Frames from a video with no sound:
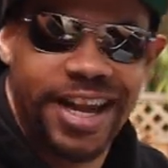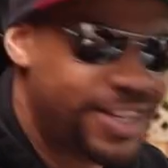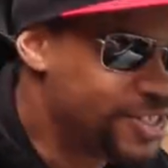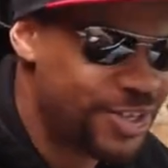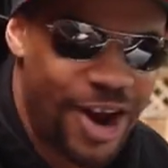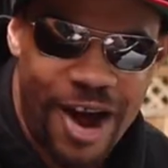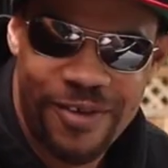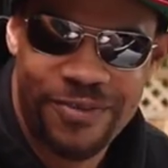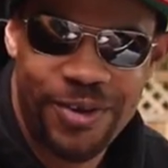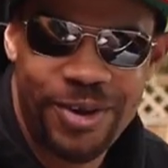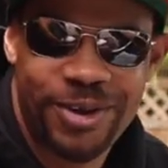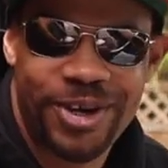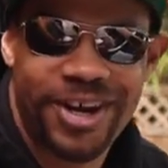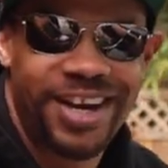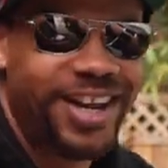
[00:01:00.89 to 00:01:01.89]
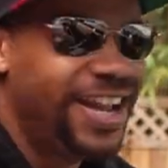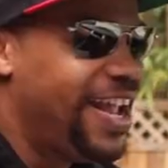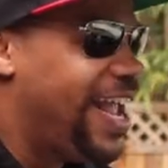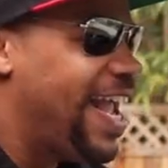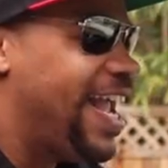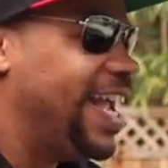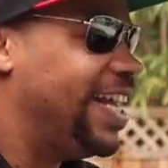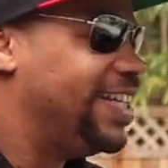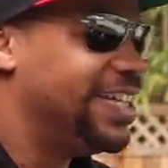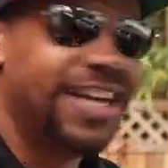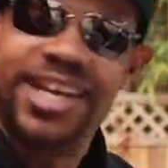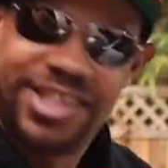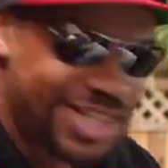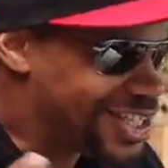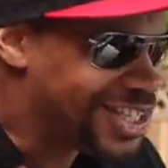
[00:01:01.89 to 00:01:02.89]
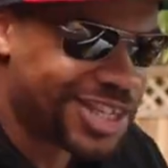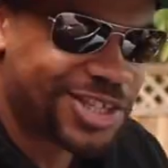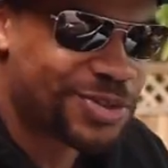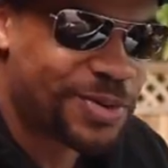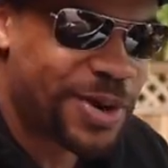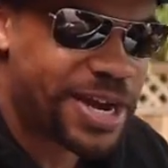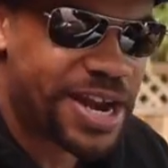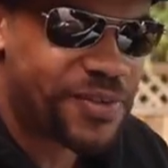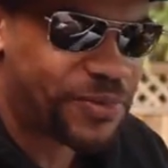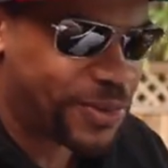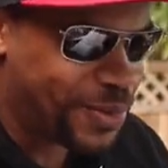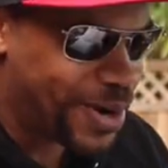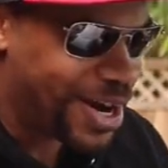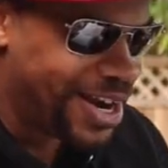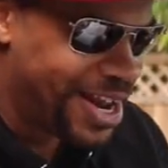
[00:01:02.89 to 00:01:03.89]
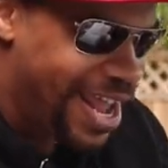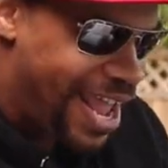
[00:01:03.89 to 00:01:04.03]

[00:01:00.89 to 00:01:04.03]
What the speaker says: it's an off-roader. And it just looks great everywhere.